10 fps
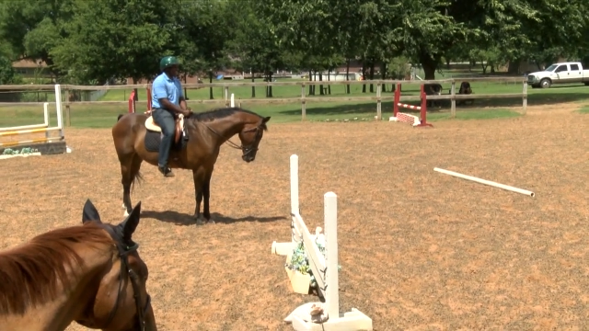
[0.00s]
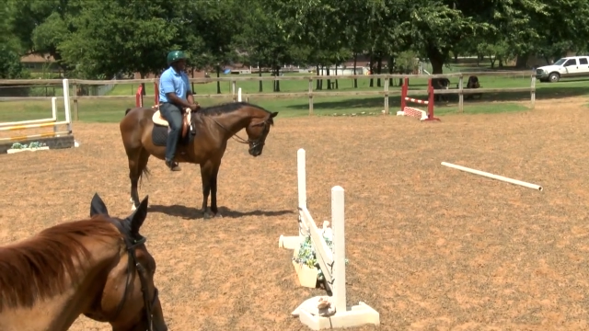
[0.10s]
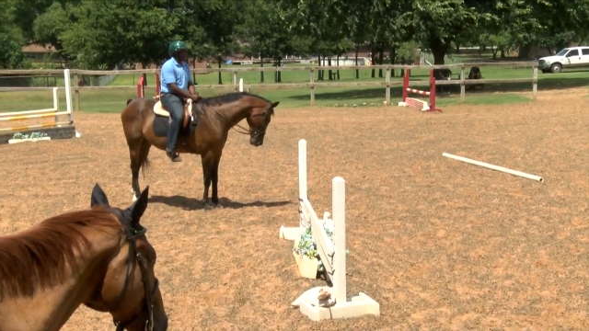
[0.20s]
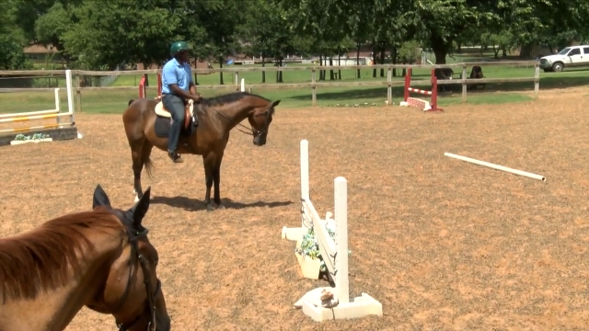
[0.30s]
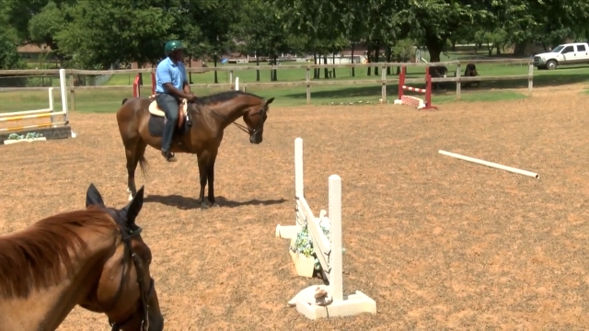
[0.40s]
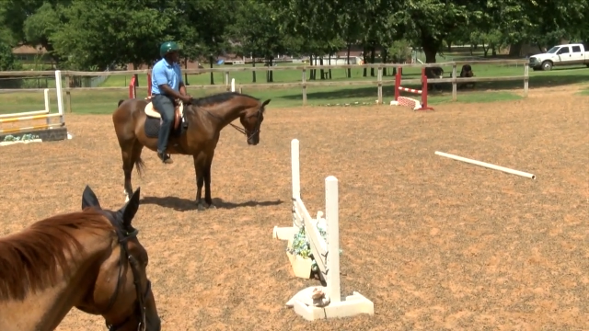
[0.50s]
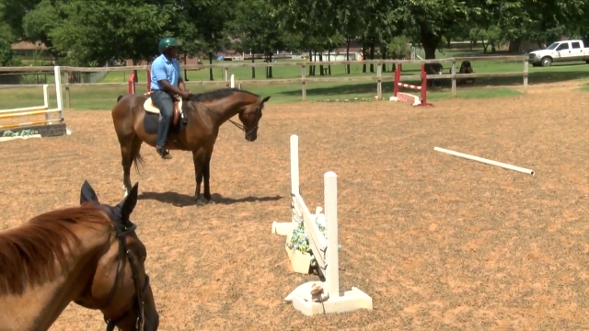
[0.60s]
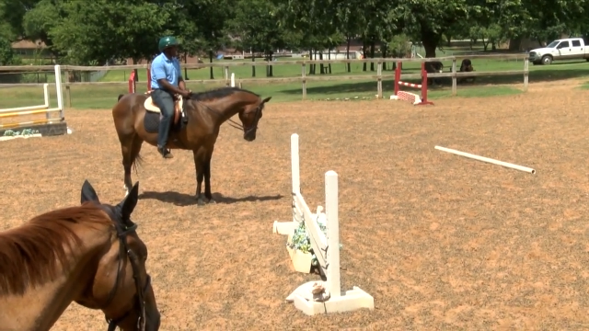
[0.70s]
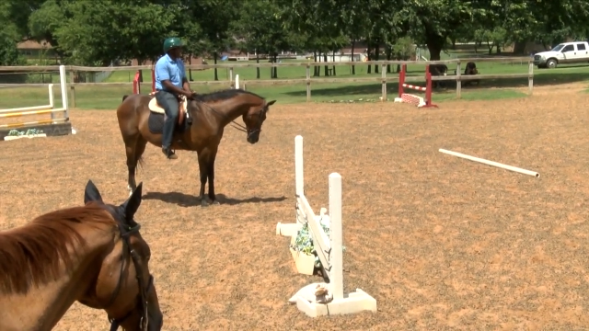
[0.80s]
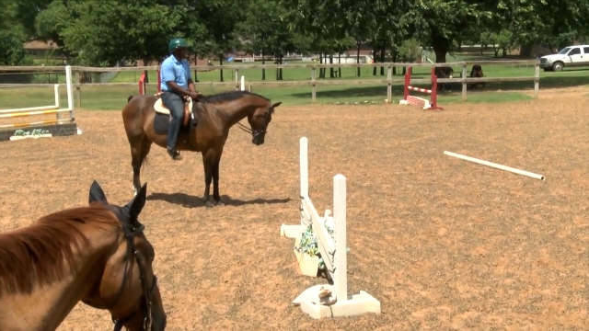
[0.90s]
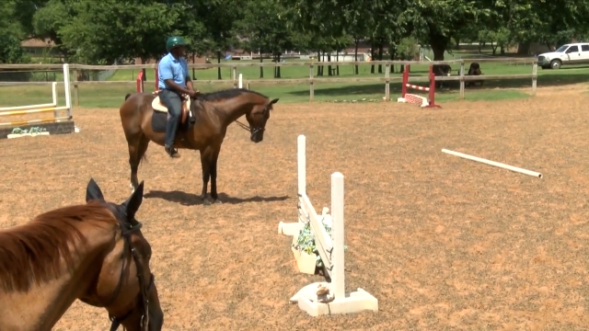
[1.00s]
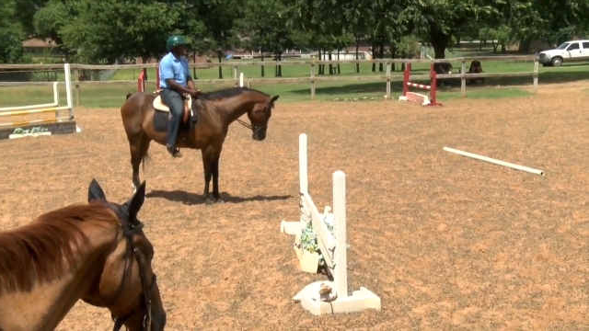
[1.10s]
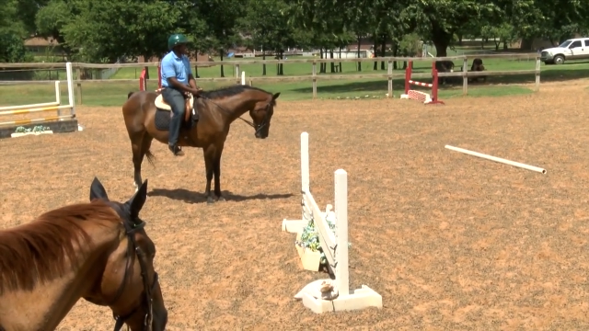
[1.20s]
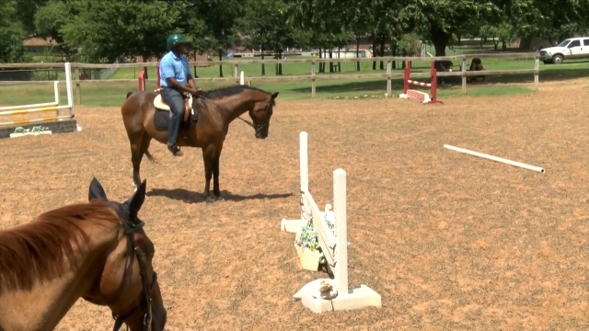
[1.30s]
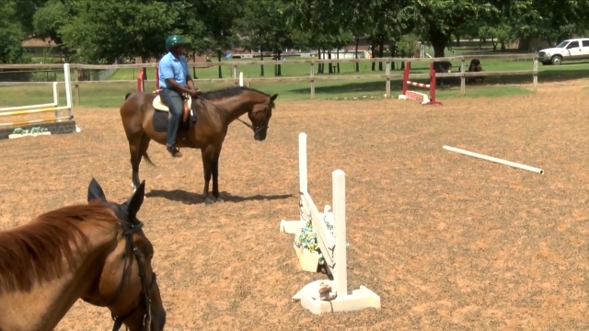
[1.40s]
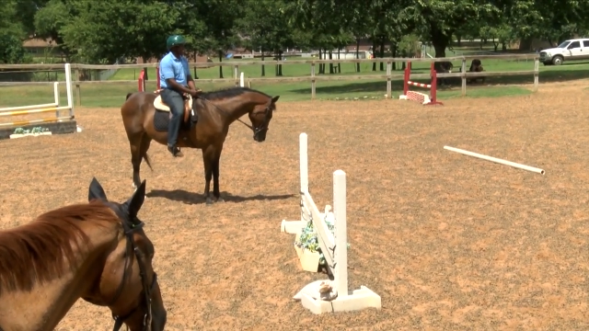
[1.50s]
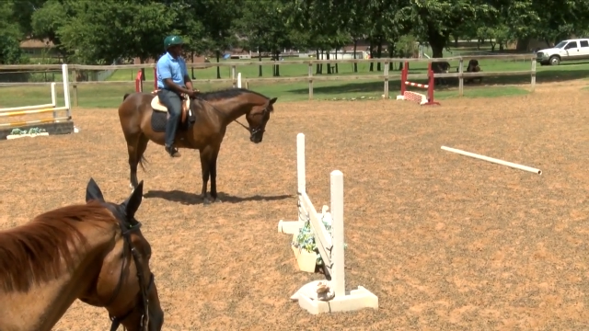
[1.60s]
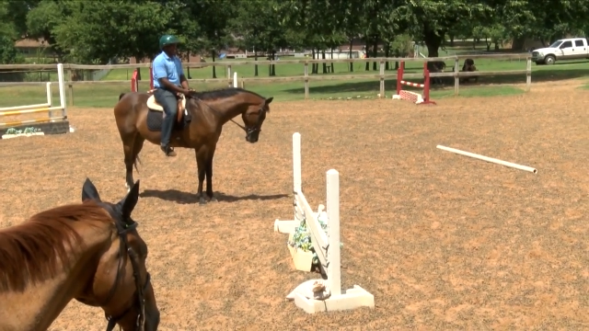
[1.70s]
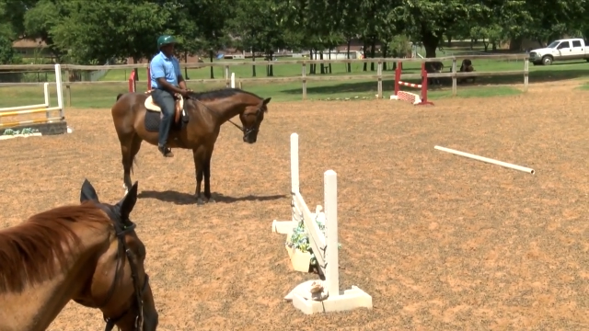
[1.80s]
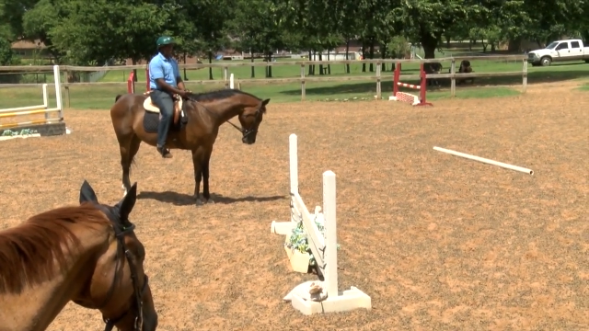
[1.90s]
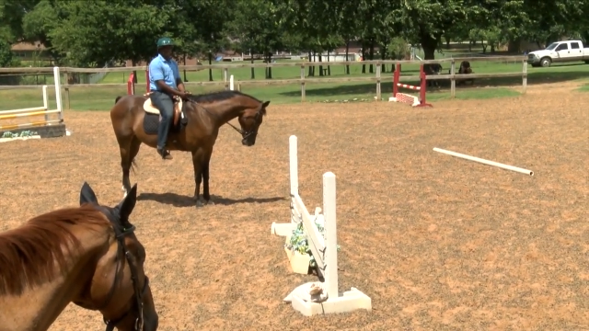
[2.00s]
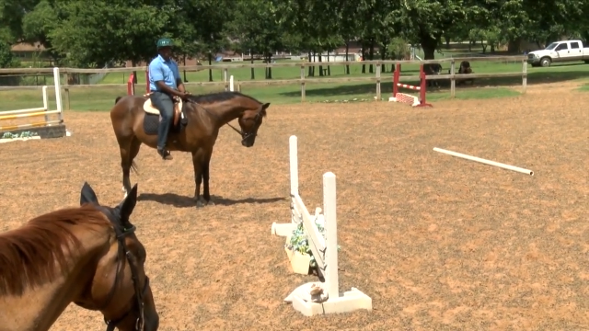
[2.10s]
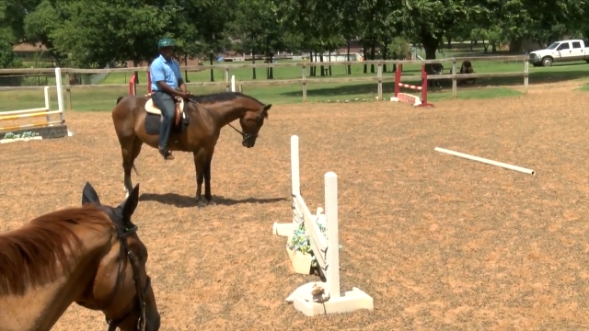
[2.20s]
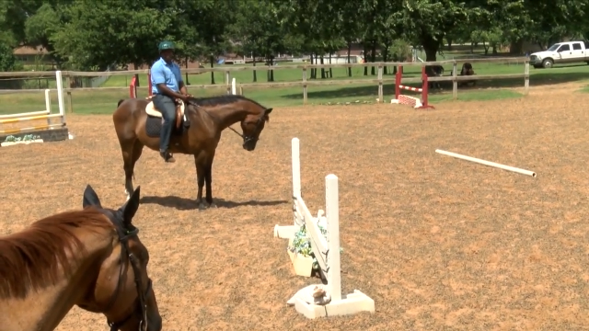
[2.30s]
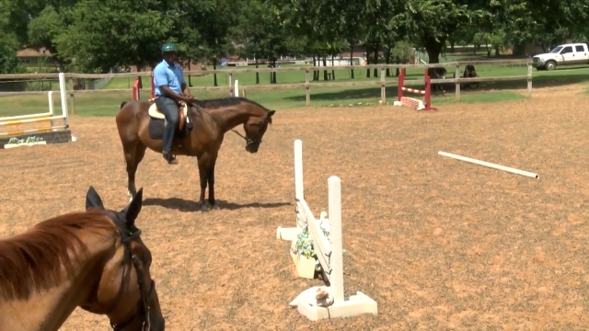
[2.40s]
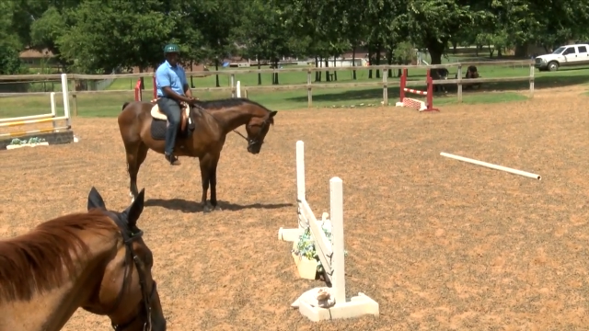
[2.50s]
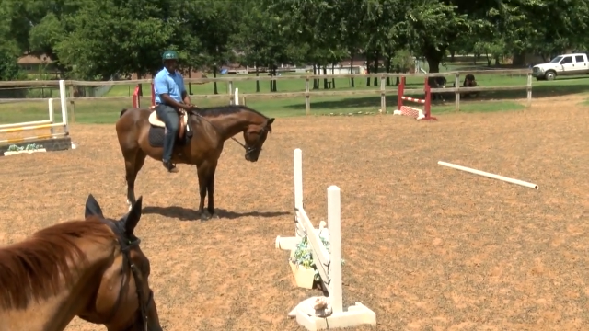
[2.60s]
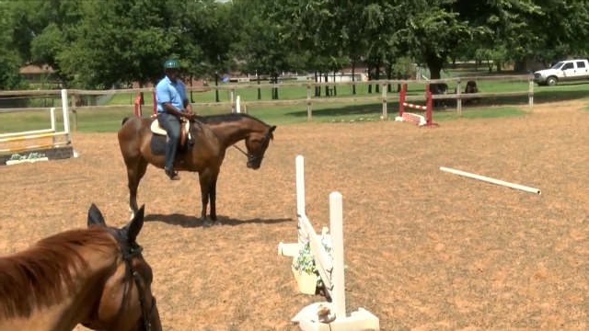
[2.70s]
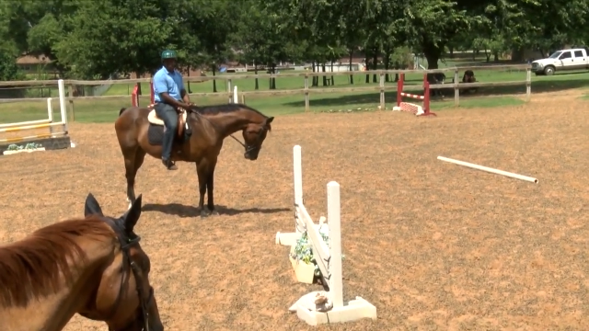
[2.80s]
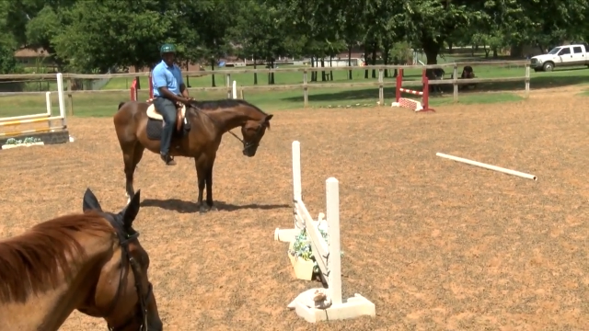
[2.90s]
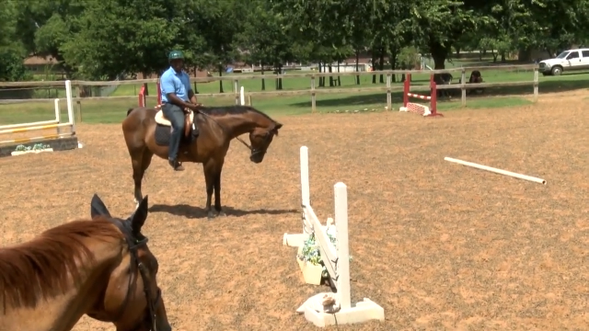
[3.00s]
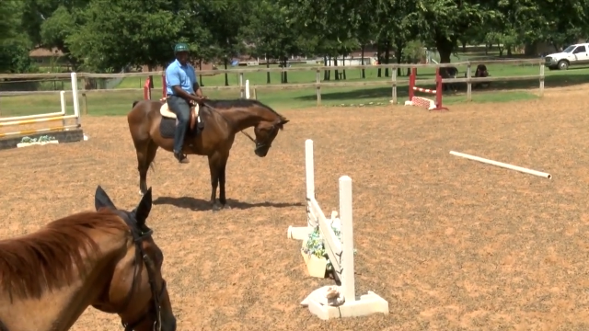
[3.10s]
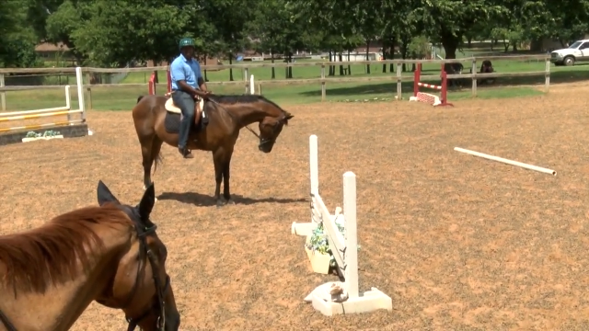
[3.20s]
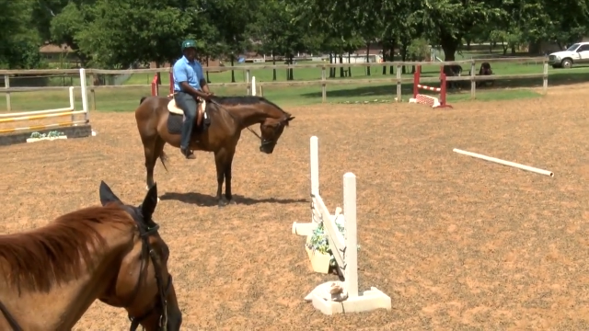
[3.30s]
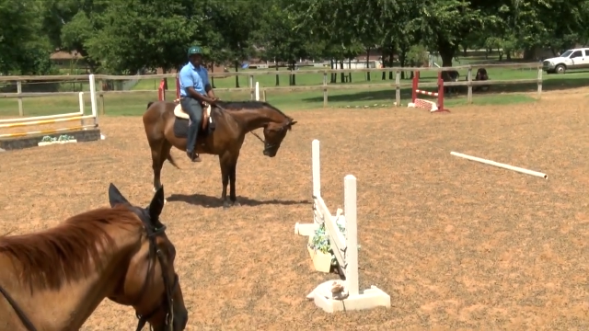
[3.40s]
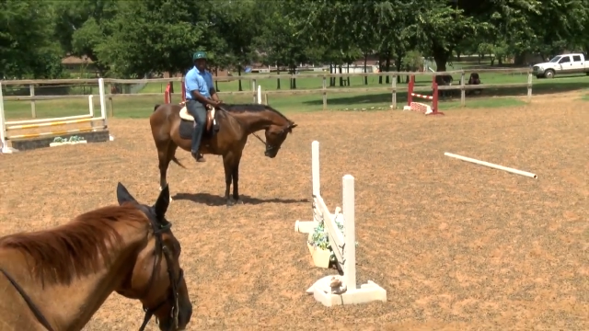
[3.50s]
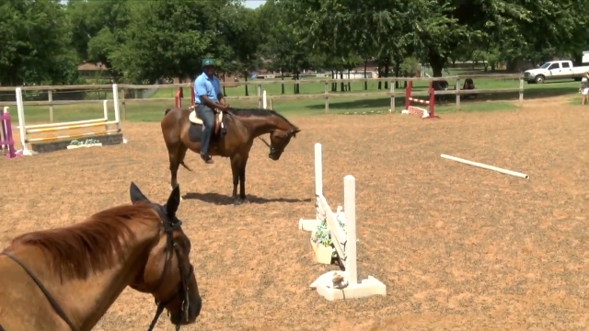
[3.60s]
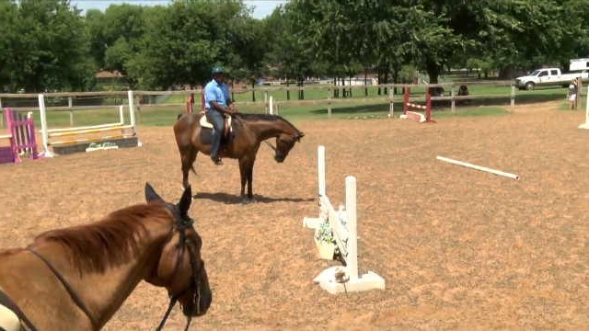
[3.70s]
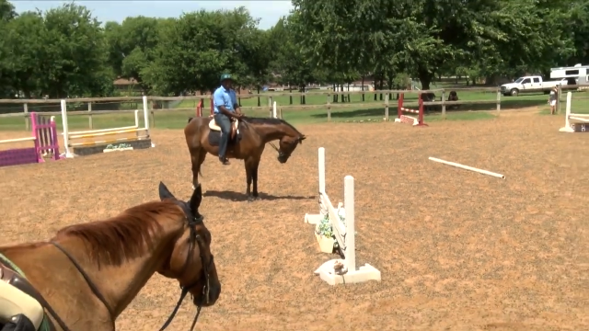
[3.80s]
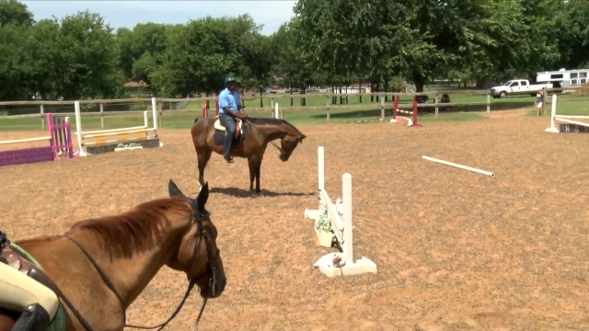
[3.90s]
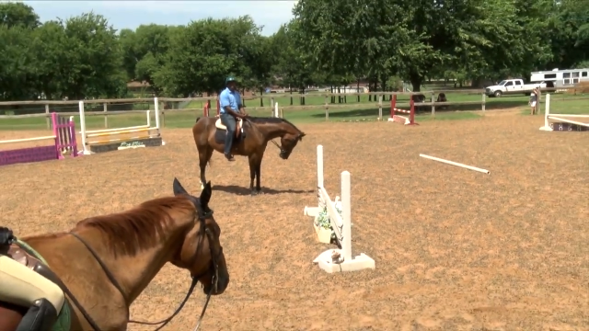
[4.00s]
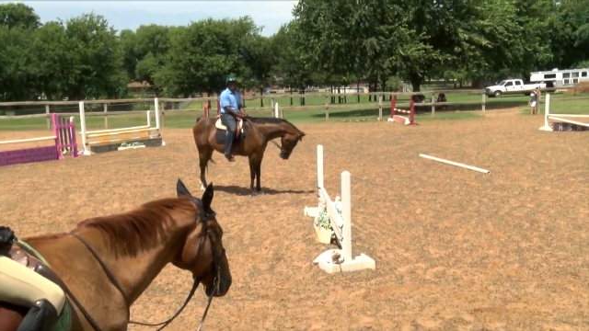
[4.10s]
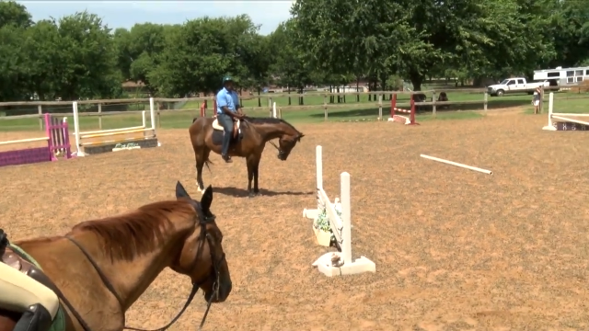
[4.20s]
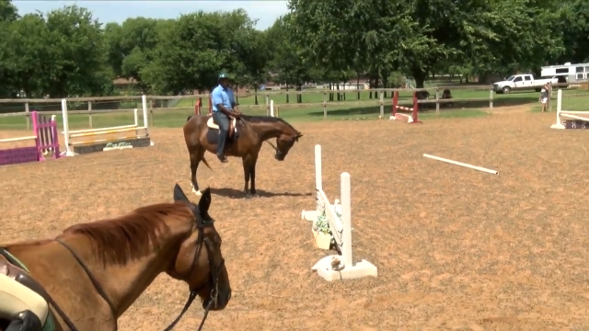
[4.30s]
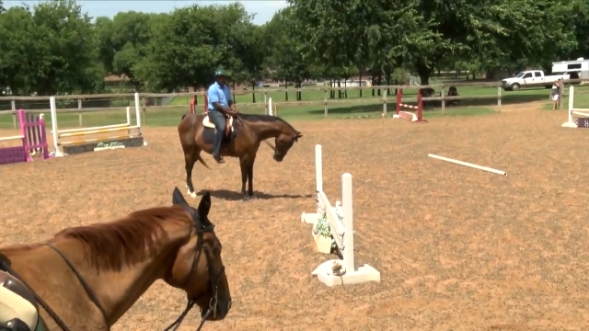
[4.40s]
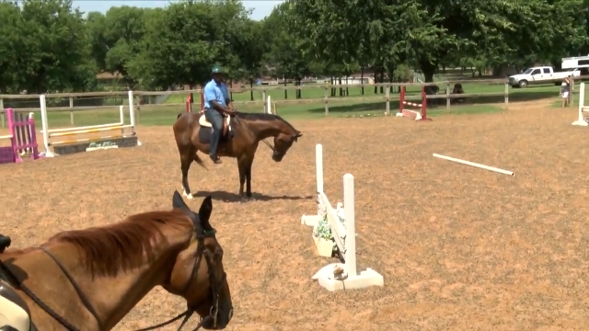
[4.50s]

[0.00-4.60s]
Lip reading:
(no speaker visible)